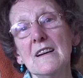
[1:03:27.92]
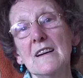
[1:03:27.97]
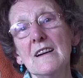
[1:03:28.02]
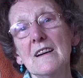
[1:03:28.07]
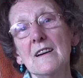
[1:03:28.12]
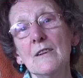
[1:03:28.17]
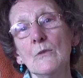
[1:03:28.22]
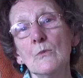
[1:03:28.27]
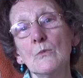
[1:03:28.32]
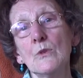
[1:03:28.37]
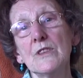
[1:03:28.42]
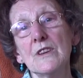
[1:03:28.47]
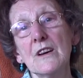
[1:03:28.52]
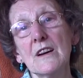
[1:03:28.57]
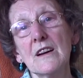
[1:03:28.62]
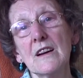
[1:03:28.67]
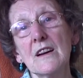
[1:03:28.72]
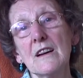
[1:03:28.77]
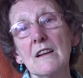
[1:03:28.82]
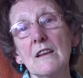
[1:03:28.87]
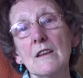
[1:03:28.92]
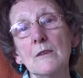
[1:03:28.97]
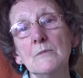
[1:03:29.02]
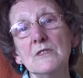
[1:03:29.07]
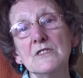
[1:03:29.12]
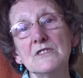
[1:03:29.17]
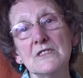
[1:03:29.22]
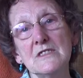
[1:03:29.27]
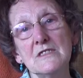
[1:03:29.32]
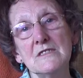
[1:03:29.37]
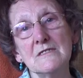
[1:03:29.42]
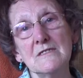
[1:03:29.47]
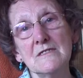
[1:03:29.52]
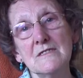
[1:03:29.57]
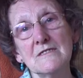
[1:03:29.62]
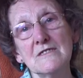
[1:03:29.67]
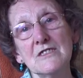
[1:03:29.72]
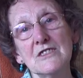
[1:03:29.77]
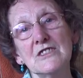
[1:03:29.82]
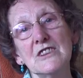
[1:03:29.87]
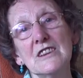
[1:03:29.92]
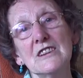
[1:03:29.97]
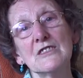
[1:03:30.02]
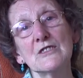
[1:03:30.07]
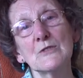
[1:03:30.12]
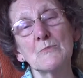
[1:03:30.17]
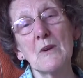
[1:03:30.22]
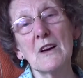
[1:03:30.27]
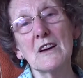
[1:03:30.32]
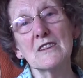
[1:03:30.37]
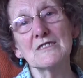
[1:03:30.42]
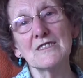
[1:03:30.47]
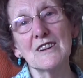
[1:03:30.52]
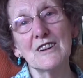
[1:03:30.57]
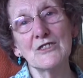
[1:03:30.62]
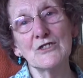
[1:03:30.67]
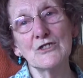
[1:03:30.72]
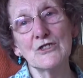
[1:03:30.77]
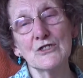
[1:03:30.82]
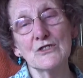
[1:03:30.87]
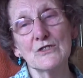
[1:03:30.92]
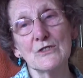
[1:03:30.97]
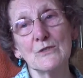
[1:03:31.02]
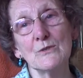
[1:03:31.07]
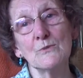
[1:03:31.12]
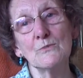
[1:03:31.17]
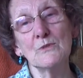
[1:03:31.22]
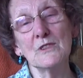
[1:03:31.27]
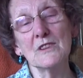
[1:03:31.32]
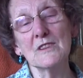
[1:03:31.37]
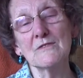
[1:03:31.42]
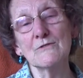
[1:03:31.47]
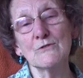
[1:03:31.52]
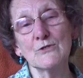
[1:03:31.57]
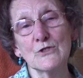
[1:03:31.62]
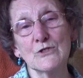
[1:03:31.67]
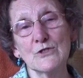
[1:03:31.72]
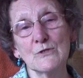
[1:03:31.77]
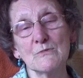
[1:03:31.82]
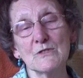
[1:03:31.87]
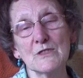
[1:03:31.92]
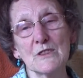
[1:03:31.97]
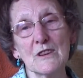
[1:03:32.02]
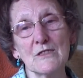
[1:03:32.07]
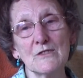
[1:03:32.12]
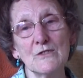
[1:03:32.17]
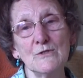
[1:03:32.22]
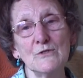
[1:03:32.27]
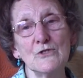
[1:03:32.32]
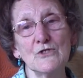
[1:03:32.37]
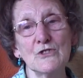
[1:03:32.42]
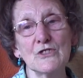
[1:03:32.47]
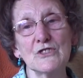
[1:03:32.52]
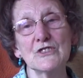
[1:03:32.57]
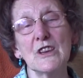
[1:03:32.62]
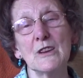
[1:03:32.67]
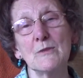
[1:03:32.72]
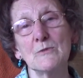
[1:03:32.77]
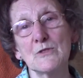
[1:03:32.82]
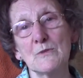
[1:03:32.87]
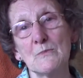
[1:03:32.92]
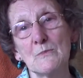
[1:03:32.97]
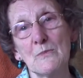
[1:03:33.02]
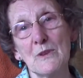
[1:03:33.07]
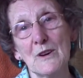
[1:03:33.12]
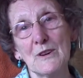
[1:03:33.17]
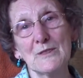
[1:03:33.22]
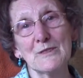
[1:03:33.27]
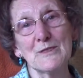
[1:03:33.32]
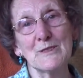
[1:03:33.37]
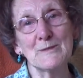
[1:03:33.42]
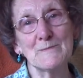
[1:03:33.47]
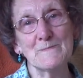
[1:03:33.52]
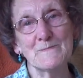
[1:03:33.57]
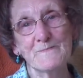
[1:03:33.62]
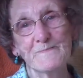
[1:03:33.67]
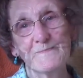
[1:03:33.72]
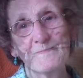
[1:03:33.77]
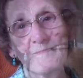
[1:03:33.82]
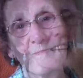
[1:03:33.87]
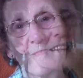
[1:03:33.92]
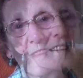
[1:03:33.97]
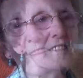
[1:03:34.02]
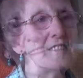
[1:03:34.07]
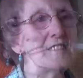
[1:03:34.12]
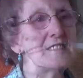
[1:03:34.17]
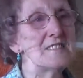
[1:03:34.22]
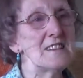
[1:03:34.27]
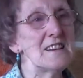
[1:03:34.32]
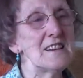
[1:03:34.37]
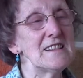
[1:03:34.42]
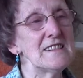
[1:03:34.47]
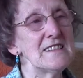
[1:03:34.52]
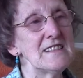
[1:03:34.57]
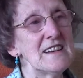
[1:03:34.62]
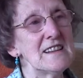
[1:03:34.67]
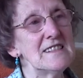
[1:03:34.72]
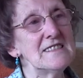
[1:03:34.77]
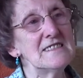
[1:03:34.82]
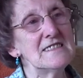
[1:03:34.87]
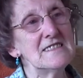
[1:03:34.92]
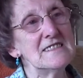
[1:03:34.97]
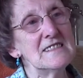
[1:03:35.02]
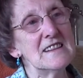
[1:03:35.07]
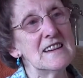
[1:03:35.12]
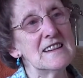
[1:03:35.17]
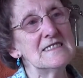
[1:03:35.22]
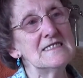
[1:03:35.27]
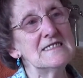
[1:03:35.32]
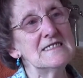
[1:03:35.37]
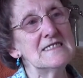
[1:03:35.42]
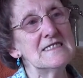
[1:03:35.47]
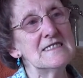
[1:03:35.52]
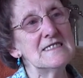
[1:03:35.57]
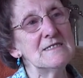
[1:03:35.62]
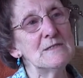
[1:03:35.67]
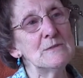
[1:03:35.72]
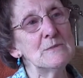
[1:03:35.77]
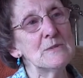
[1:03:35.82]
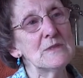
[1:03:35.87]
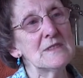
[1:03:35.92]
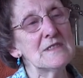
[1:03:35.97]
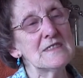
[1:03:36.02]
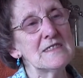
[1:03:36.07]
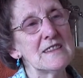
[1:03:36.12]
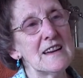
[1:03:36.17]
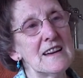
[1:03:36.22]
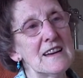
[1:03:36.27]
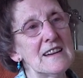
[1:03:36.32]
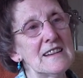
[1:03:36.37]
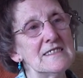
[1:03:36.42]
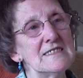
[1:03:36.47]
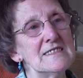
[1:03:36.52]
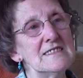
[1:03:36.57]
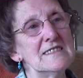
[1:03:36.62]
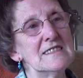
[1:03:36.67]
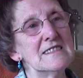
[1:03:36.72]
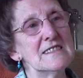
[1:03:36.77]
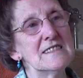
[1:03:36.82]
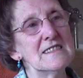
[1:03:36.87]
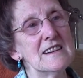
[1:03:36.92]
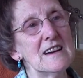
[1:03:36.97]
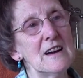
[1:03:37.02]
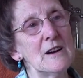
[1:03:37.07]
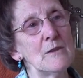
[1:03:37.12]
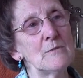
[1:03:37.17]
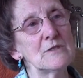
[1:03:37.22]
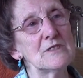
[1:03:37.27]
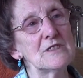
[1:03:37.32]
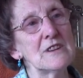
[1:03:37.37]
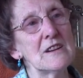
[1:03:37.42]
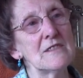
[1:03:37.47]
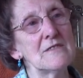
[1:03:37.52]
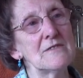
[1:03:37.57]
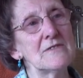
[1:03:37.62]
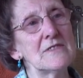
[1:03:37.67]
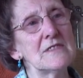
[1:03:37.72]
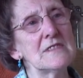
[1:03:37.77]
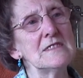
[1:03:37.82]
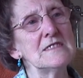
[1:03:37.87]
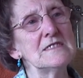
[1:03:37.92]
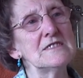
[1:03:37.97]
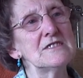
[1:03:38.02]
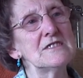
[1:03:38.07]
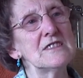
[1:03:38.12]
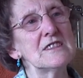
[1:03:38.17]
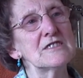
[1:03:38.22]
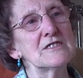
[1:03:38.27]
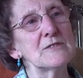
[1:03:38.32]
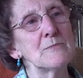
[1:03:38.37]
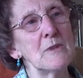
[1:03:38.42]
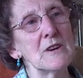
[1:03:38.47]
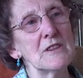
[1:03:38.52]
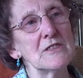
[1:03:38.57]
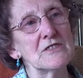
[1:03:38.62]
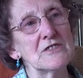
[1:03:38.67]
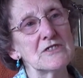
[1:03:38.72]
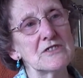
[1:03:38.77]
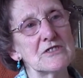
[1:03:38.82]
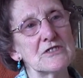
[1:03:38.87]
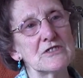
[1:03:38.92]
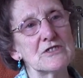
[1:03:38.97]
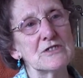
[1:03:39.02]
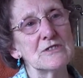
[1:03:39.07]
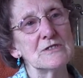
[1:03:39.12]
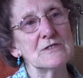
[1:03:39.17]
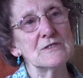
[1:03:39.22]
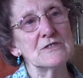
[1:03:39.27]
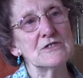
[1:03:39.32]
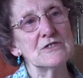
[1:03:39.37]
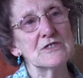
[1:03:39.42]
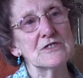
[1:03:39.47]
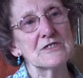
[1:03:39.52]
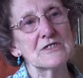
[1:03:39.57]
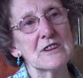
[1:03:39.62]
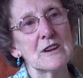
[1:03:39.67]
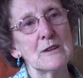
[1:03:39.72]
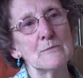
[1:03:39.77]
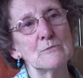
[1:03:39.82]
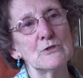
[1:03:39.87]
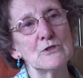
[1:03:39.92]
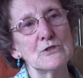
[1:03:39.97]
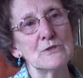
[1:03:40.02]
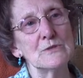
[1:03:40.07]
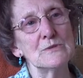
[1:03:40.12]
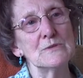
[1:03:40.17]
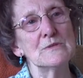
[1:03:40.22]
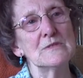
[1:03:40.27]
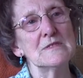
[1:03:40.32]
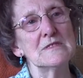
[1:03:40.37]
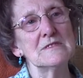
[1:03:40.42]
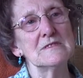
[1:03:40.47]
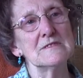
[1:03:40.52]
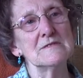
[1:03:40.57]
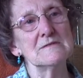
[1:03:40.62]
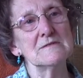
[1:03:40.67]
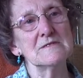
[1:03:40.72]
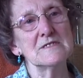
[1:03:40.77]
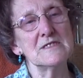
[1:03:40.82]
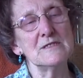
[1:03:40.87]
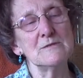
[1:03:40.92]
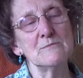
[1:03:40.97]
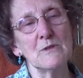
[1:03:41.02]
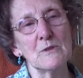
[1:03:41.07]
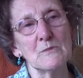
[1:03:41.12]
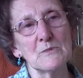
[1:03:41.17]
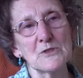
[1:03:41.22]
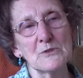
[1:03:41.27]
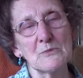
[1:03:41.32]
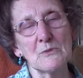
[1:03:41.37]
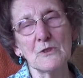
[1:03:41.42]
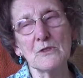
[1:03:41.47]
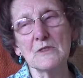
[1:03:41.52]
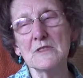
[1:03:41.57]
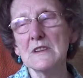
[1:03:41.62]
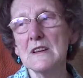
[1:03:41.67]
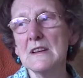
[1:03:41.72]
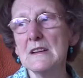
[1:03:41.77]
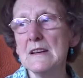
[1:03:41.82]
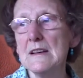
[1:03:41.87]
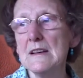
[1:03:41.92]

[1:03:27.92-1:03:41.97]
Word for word: uh, with a limousine to take us back to Hunters Hill, where, of course, there was a huge reception party retired in 1990 with the idea that I would have at least six months to just come to and see what was what.